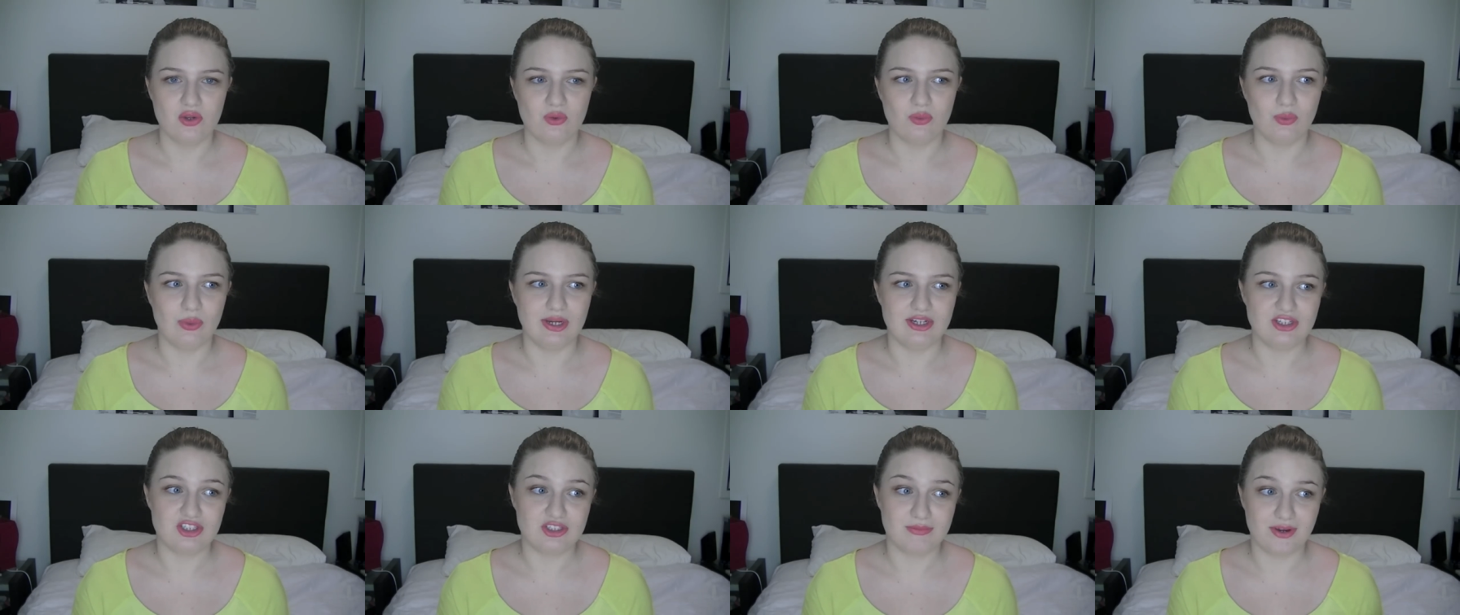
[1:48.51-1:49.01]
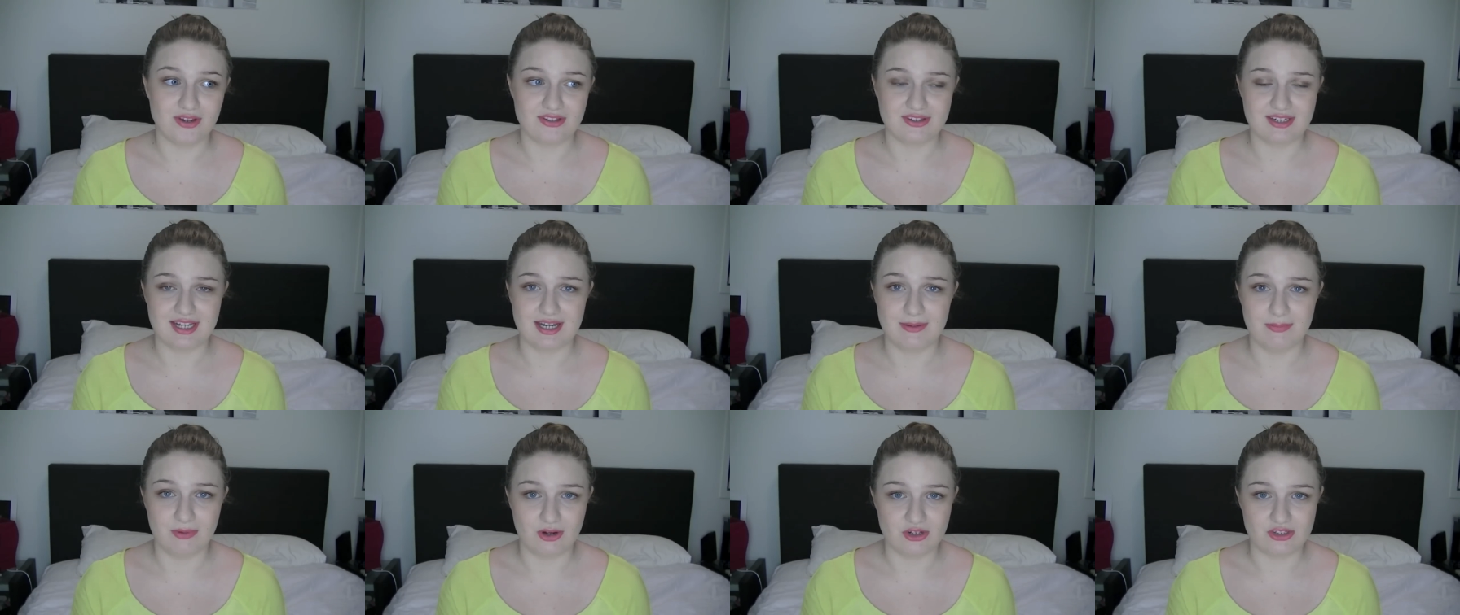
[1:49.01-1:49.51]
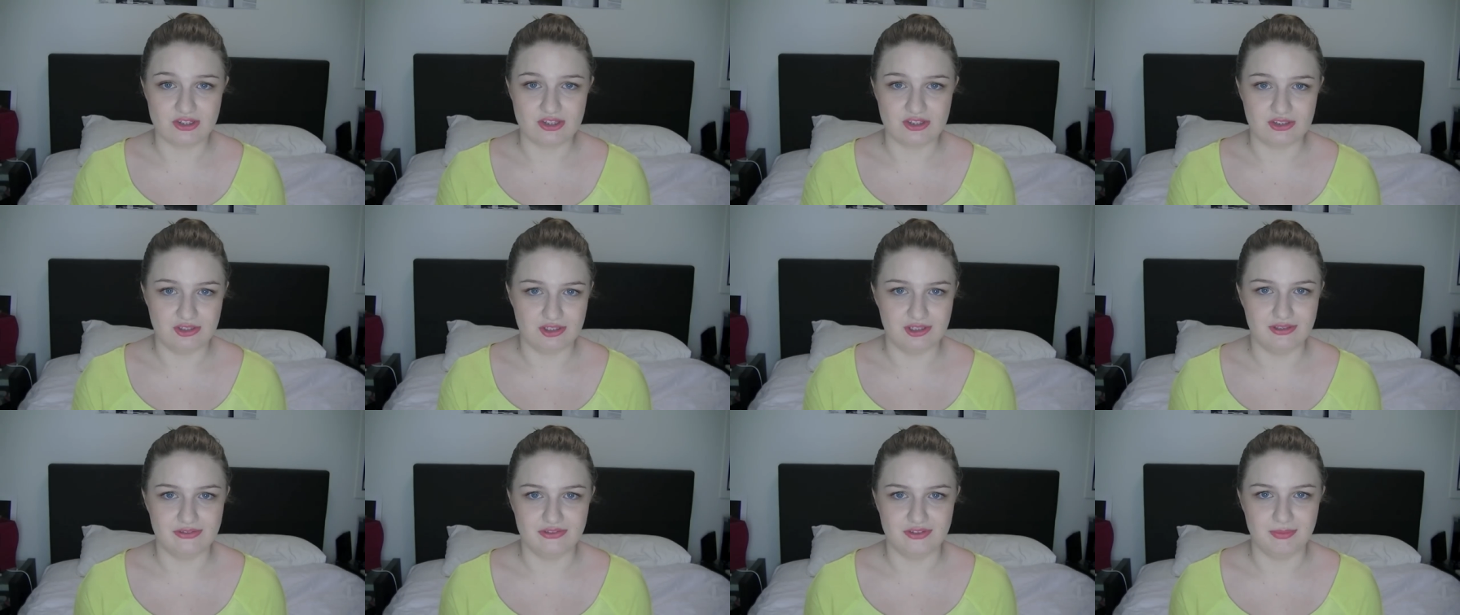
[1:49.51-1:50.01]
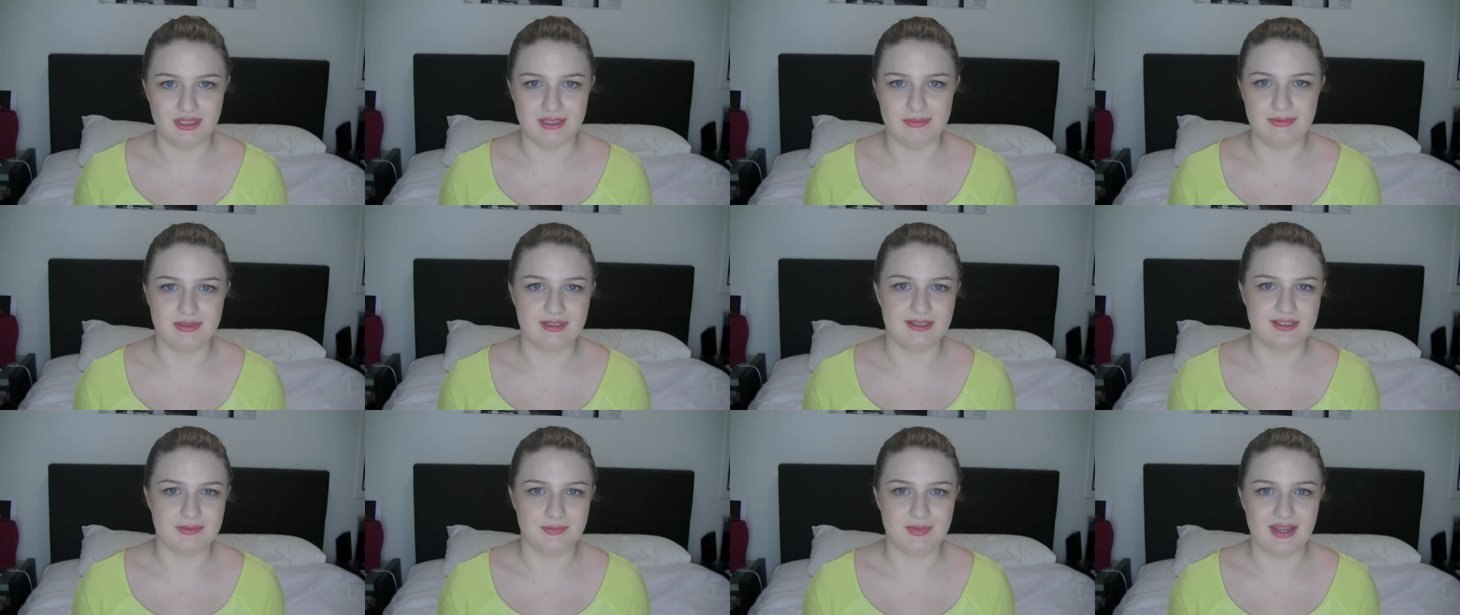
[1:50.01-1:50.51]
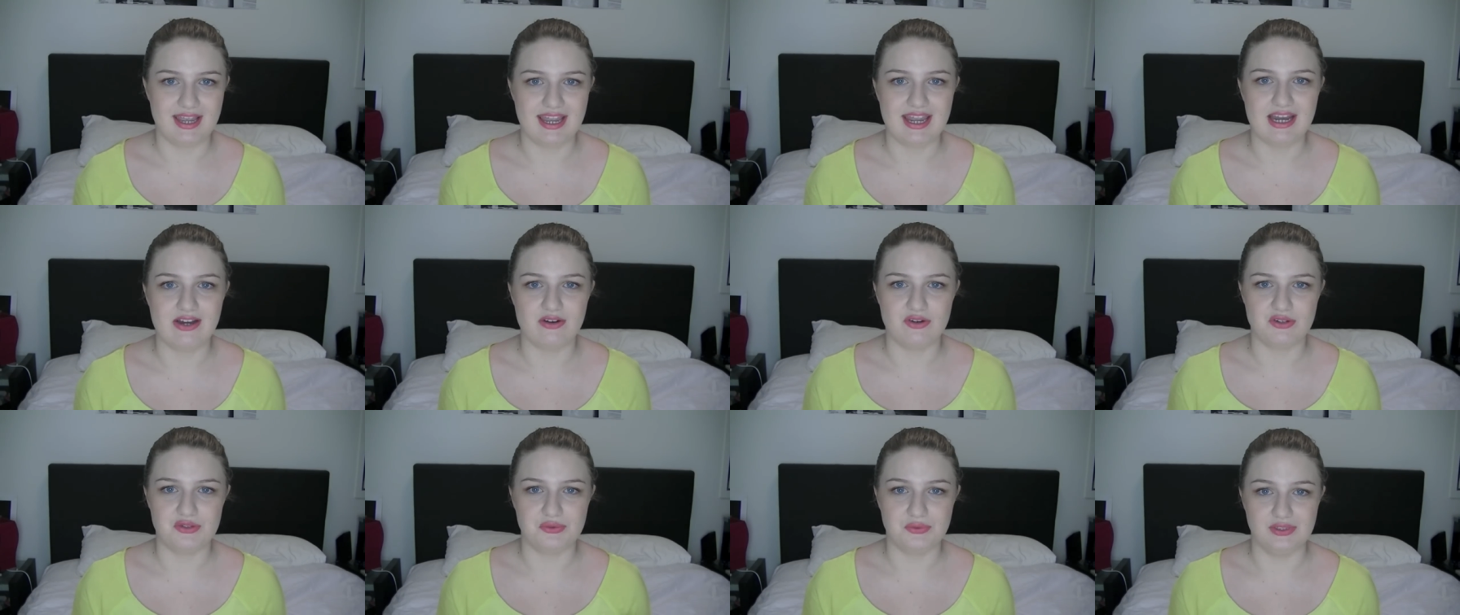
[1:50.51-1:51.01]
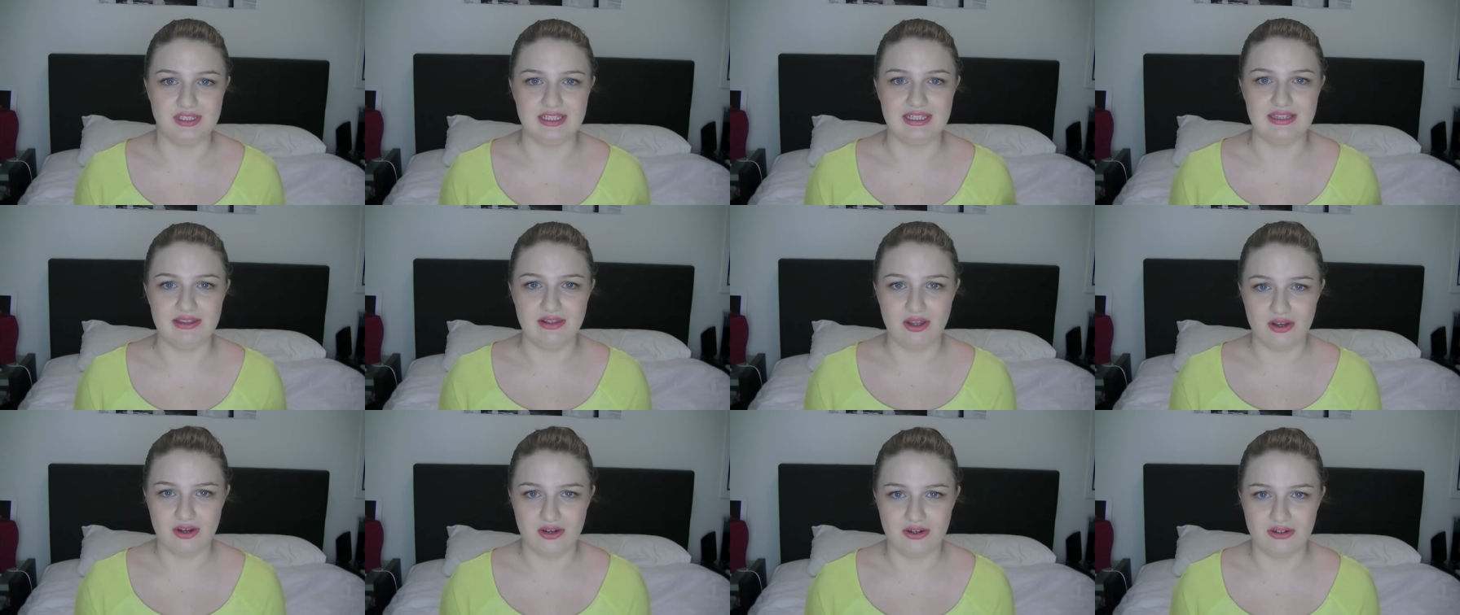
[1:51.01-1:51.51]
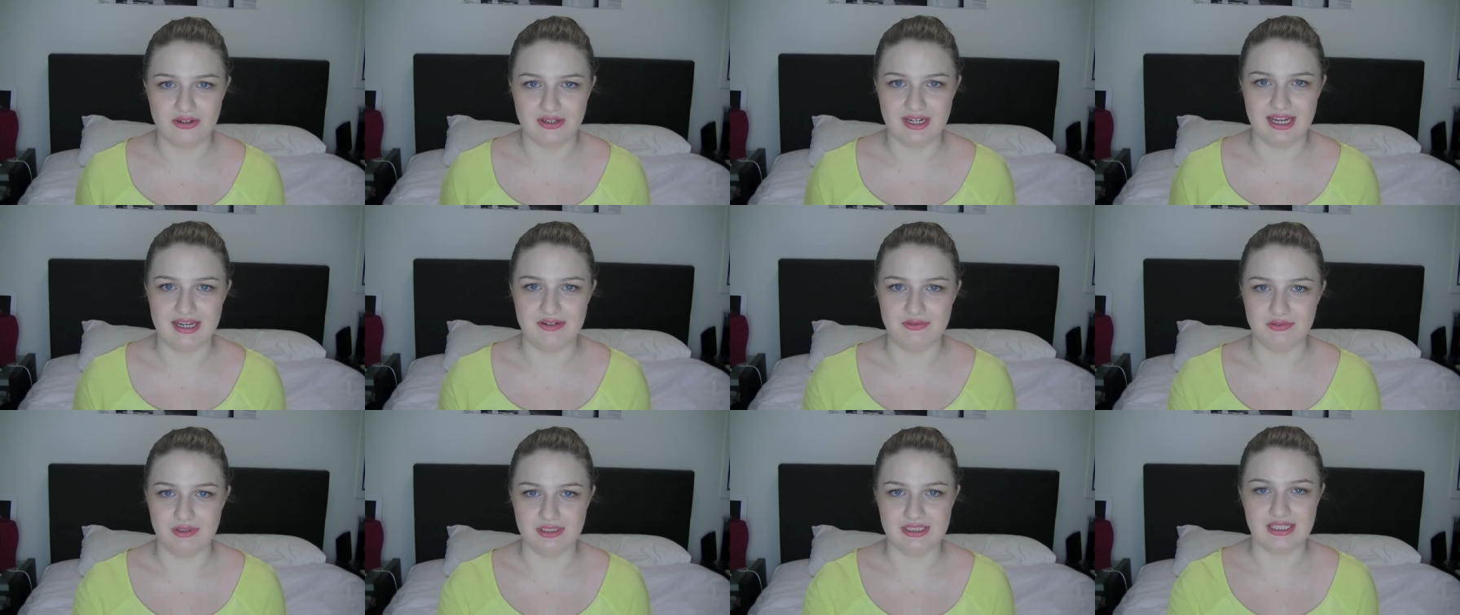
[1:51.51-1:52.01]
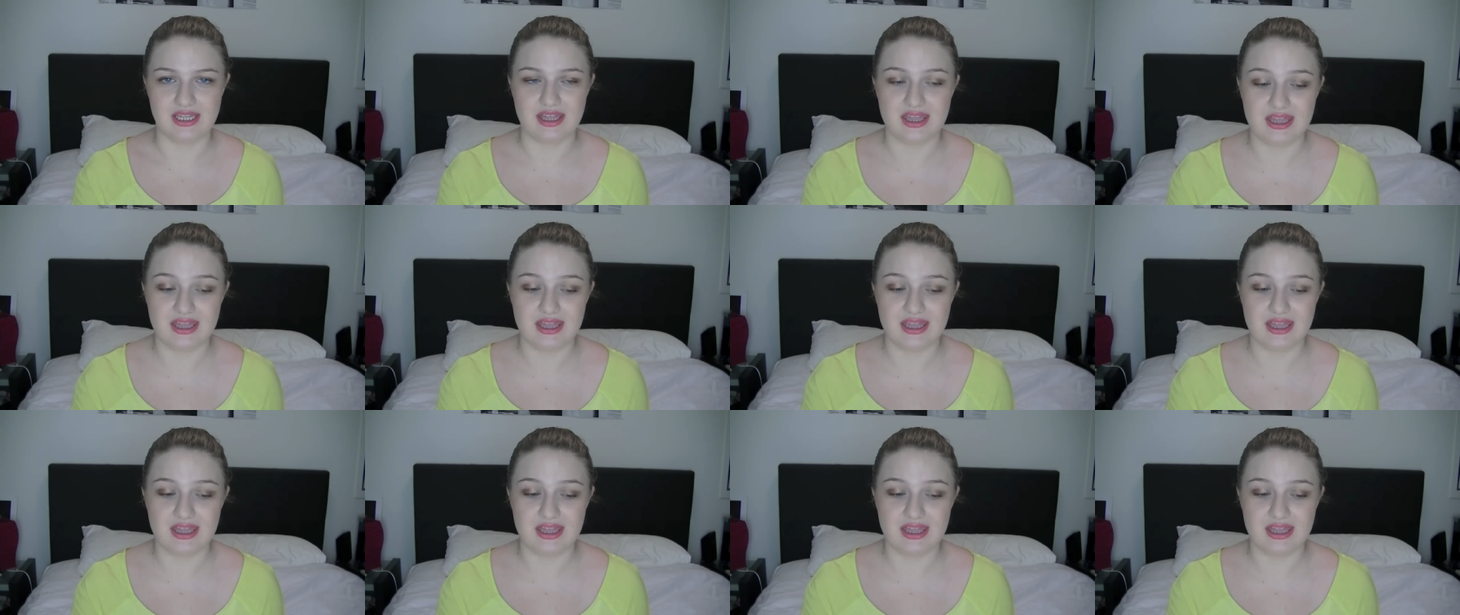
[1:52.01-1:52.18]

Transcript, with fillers: which most hairbrushes do for me because my hair is really long and really